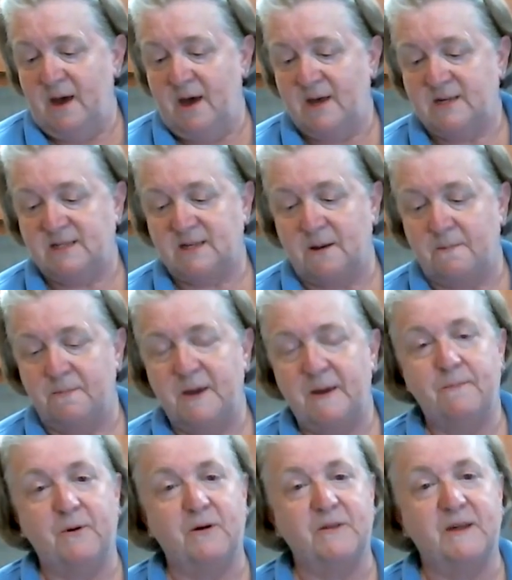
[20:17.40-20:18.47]
Some
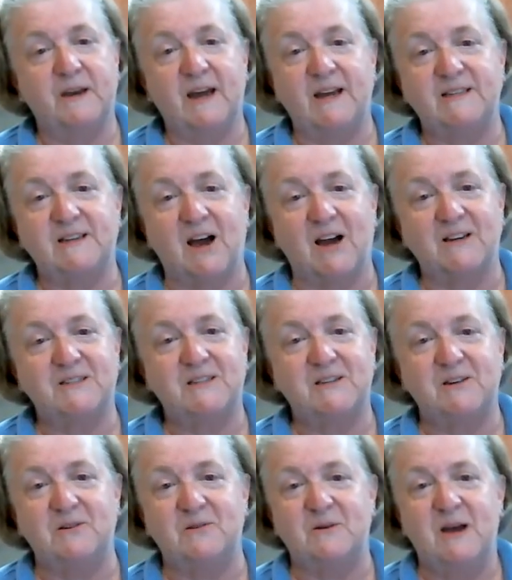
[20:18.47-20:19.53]
people that I talk
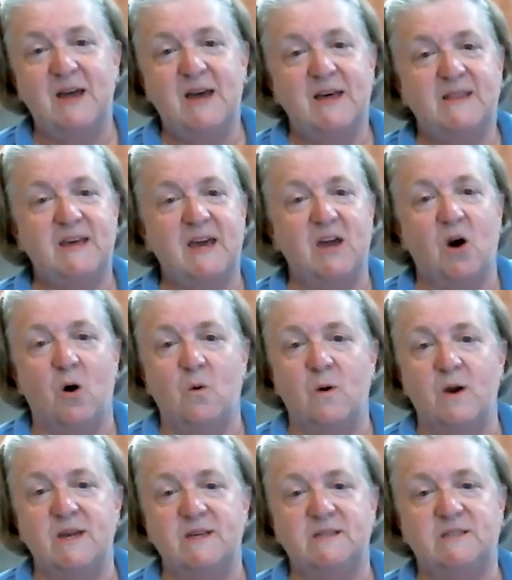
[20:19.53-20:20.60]
to, they
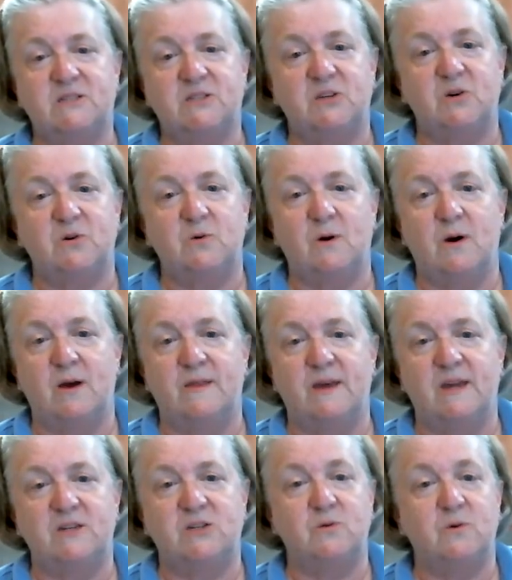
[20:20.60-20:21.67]
always do
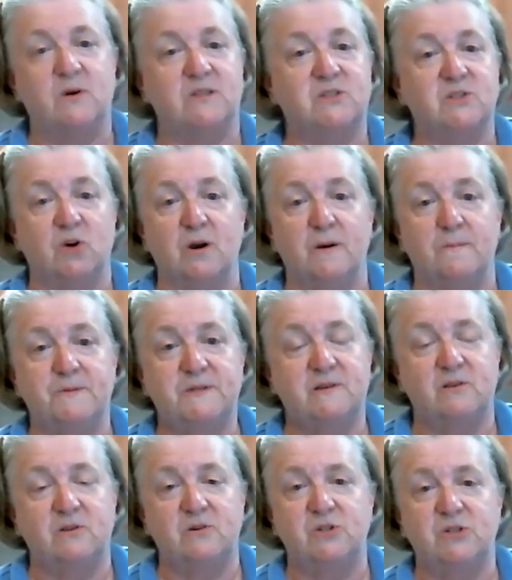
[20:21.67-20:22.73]
a syrup
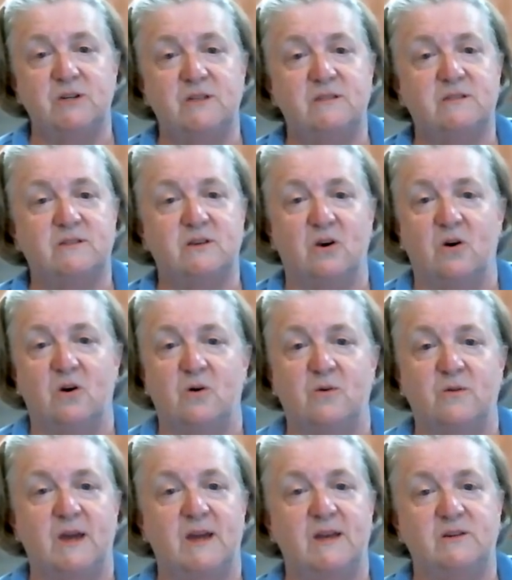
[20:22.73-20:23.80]
solution. So
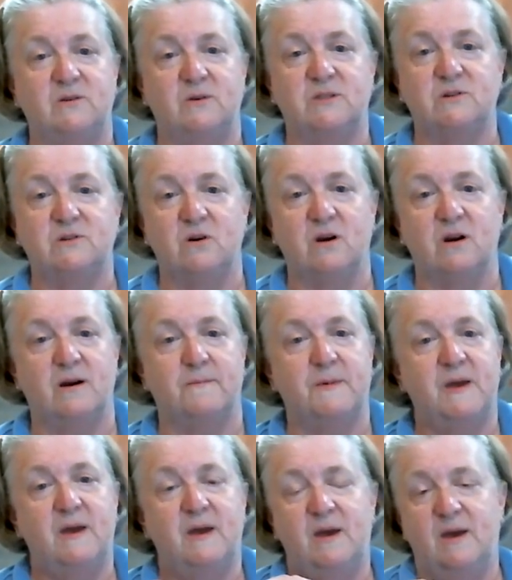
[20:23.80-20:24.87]
they do a syrup,
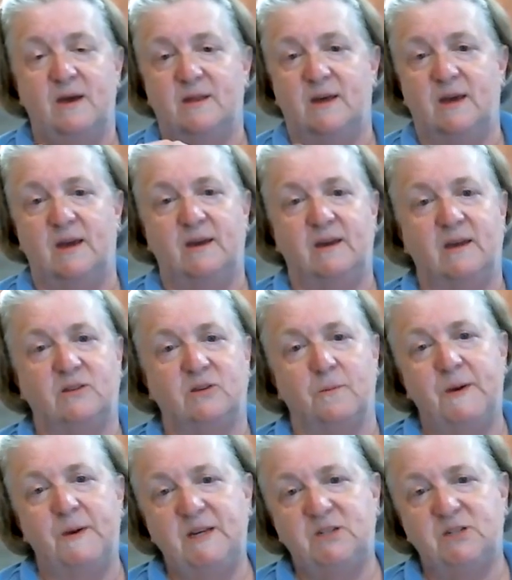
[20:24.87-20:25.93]
they get their
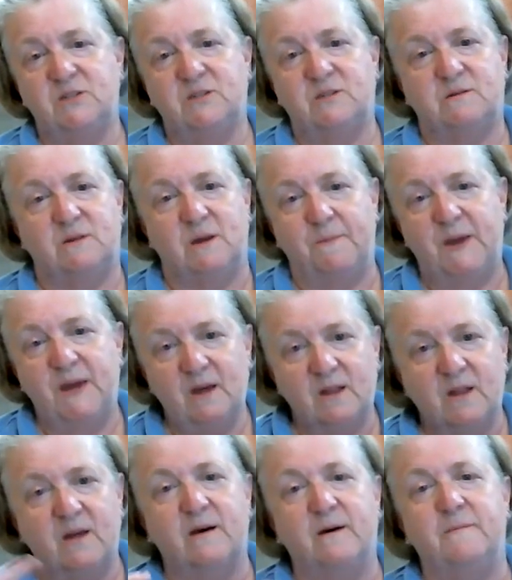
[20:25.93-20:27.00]
peaches, they peel
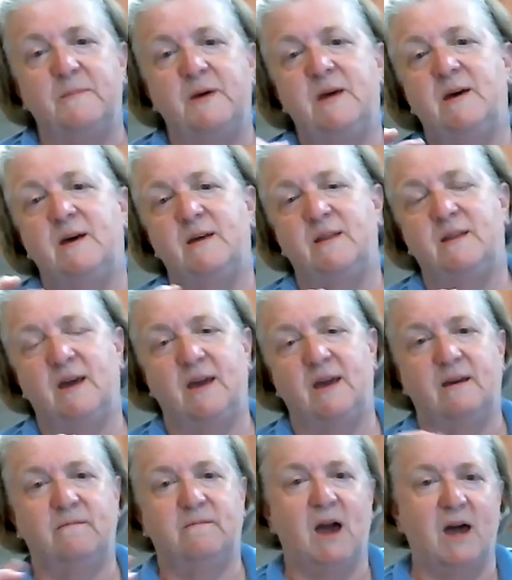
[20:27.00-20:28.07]
them,
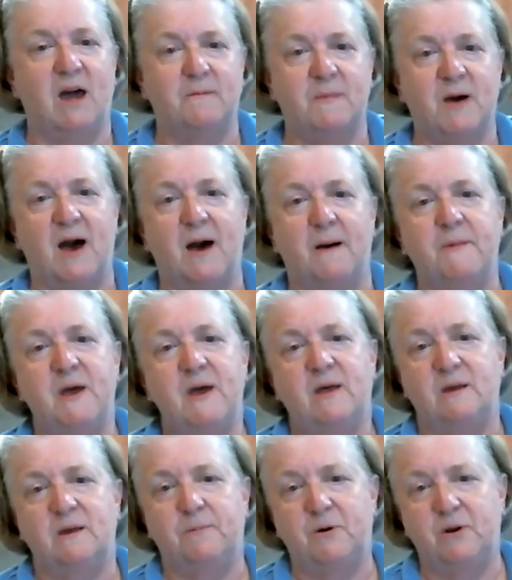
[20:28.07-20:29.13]
they cut them up,
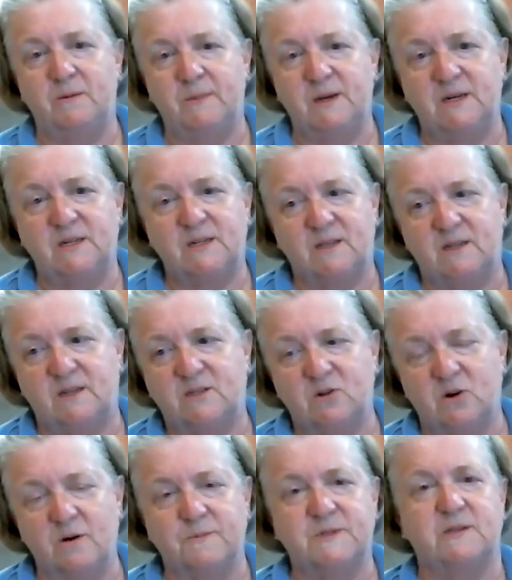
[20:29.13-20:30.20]
they put them into the
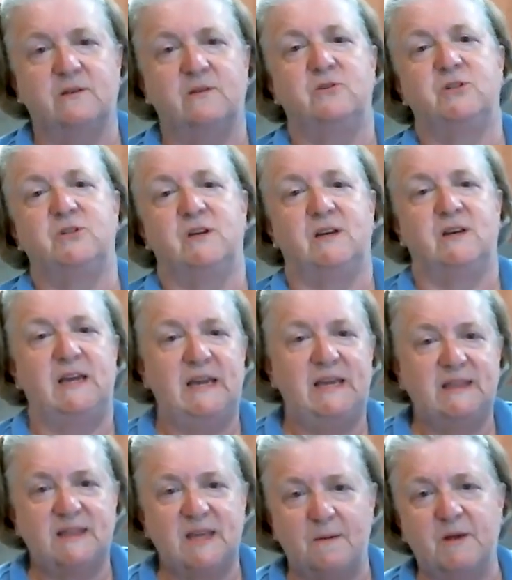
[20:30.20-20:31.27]
syrup solution,
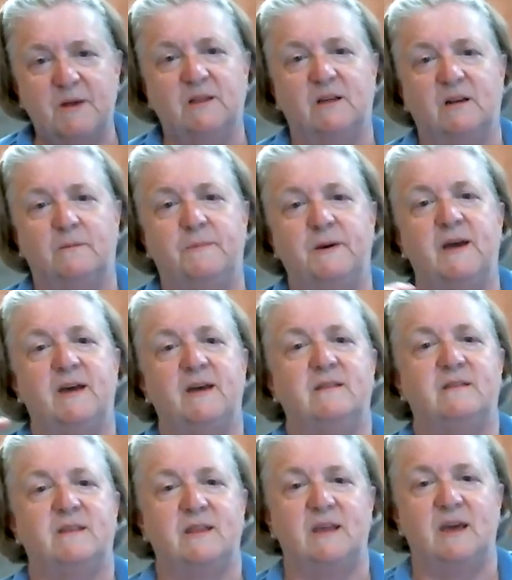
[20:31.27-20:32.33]
heat them a little bit,
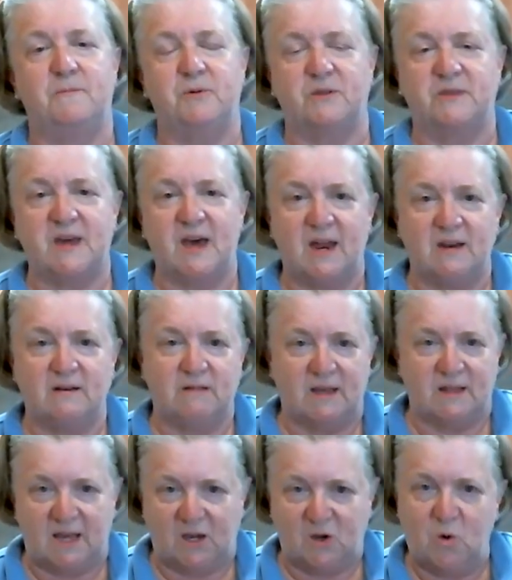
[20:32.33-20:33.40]
then they put that
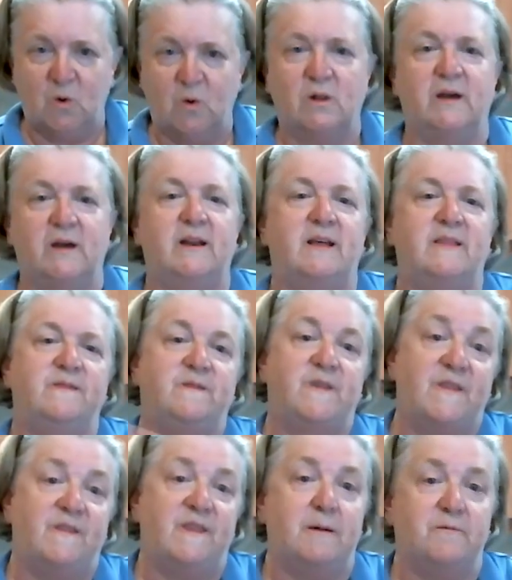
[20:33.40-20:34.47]
and they cool it, and
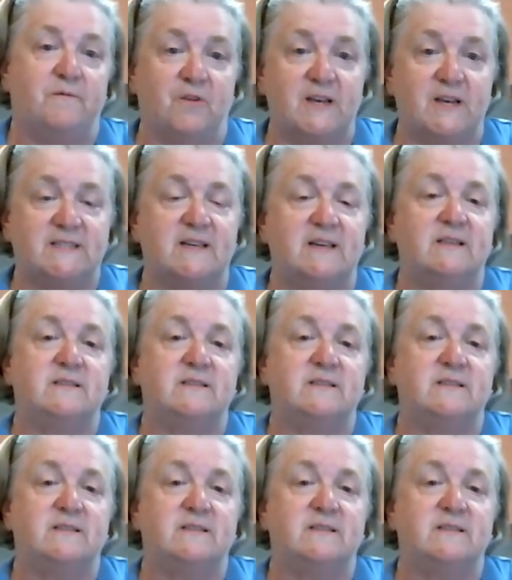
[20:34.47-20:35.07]
then they freeze it.